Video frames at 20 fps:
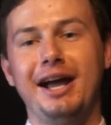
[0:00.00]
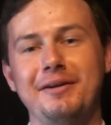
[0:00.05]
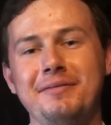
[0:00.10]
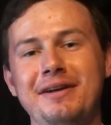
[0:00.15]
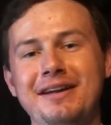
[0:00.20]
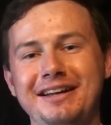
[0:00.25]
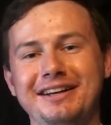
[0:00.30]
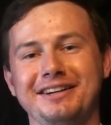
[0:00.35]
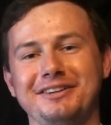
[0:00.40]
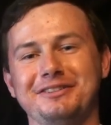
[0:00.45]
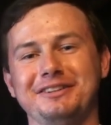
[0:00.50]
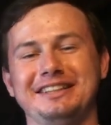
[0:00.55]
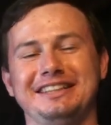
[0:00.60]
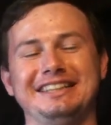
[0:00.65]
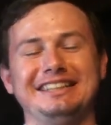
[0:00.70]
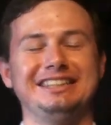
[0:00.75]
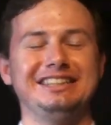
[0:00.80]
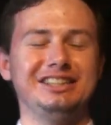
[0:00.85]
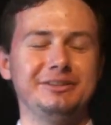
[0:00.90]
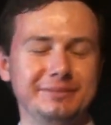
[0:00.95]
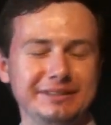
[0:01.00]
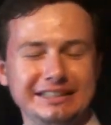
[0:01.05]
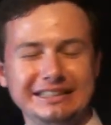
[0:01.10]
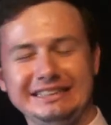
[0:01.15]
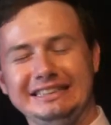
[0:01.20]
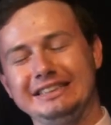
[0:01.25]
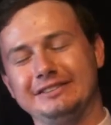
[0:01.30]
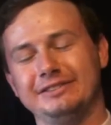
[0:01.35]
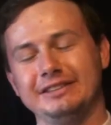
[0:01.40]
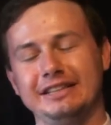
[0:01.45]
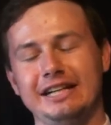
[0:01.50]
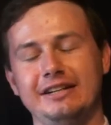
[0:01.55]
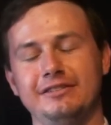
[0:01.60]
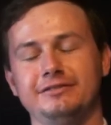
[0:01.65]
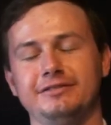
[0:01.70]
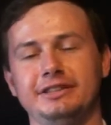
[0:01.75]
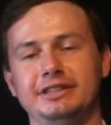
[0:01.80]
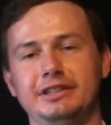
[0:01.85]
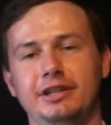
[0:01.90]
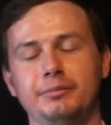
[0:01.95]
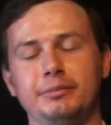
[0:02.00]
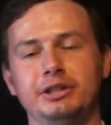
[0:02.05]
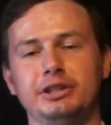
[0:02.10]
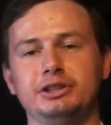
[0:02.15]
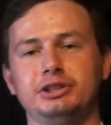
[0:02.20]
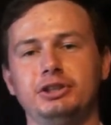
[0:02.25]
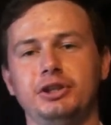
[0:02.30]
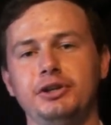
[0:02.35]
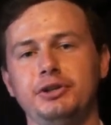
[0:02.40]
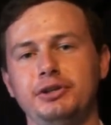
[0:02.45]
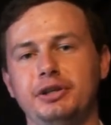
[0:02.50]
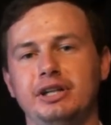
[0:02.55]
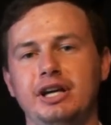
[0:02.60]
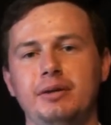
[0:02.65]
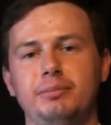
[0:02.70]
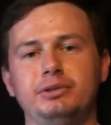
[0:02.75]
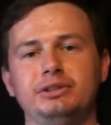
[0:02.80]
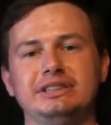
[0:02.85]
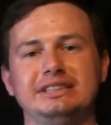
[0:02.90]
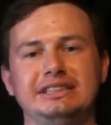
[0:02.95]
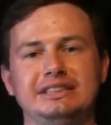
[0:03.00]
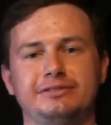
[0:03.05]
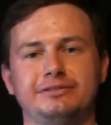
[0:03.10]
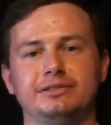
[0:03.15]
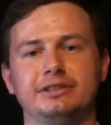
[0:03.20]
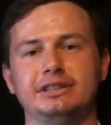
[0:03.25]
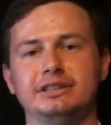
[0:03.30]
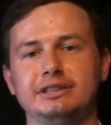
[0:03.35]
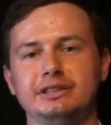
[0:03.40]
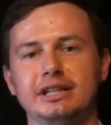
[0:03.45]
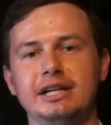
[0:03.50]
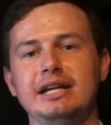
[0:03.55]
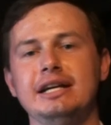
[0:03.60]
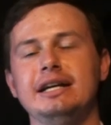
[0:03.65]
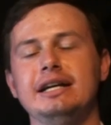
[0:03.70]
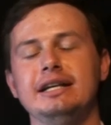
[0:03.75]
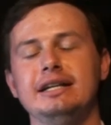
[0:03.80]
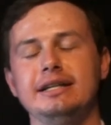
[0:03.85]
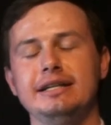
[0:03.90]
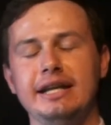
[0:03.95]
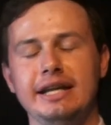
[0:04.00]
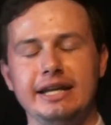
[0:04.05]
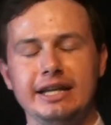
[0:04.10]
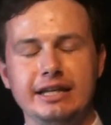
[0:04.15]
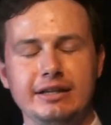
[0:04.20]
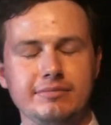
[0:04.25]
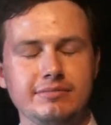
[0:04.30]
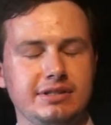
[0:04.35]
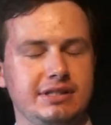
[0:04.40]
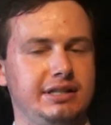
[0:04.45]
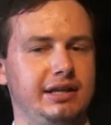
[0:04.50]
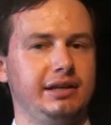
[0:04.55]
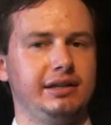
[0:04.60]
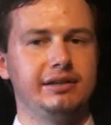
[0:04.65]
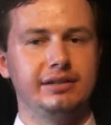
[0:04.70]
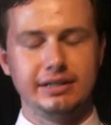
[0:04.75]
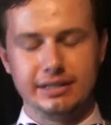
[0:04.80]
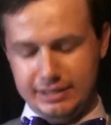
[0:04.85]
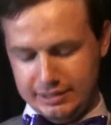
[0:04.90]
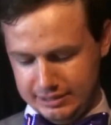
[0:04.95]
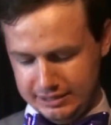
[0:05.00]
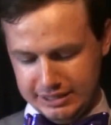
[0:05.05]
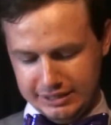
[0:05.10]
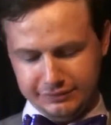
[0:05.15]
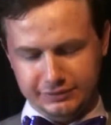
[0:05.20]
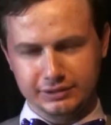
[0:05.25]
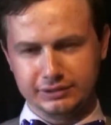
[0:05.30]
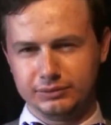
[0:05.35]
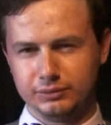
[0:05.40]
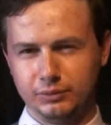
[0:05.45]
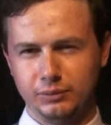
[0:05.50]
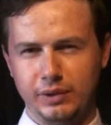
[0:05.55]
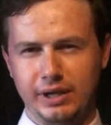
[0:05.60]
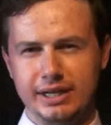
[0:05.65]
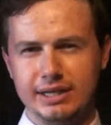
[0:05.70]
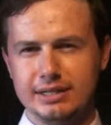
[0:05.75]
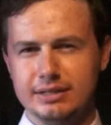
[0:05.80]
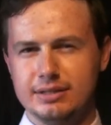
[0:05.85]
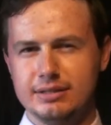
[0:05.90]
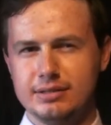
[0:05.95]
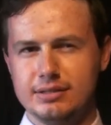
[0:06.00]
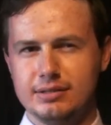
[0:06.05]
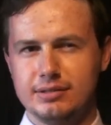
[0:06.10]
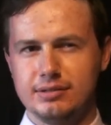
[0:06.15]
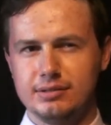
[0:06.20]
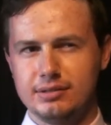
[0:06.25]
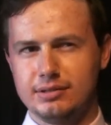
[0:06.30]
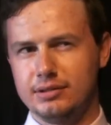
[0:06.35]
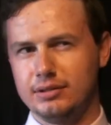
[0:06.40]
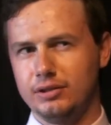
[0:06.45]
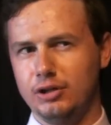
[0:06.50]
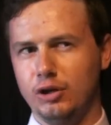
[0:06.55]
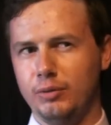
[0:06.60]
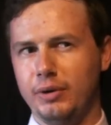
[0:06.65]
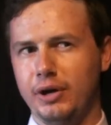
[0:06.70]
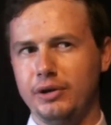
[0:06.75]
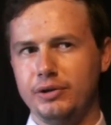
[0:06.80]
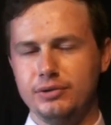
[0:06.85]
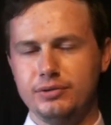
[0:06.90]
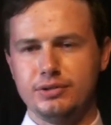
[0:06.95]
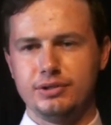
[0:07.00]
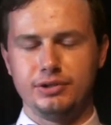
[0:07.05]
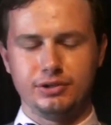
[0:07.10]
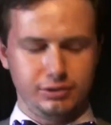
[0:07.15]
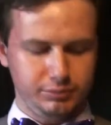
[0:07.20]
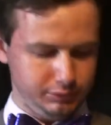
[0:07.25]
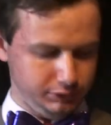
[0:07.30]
I'm here with a little bit of different kind of video. I'm gonna show you a couple different names, techniques, and different ways to go about using your